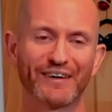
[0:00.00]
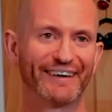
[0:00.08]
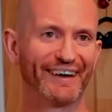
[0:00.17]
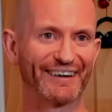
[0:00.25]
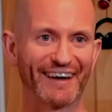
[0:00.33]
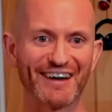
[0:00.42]

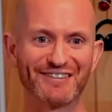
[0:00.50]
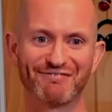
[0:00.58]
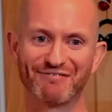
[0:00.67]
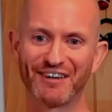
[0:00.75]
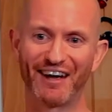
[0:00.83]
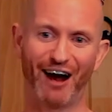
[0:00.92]
again,
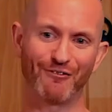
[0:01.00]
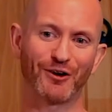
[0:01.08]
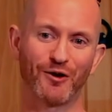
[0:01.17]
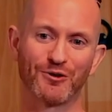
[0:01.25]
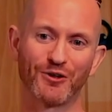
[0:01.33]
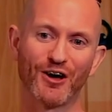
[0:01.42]
have a go
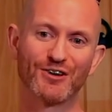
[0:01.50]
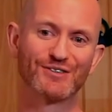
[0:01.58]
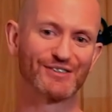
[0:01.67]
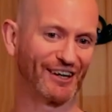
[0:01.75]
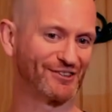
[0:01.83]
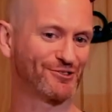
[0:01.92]
with those,
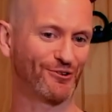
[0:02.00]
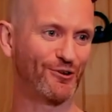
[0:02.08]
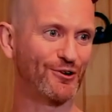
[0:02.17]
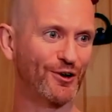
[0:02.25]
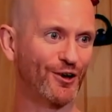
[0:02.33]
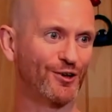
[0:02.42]
get stronger.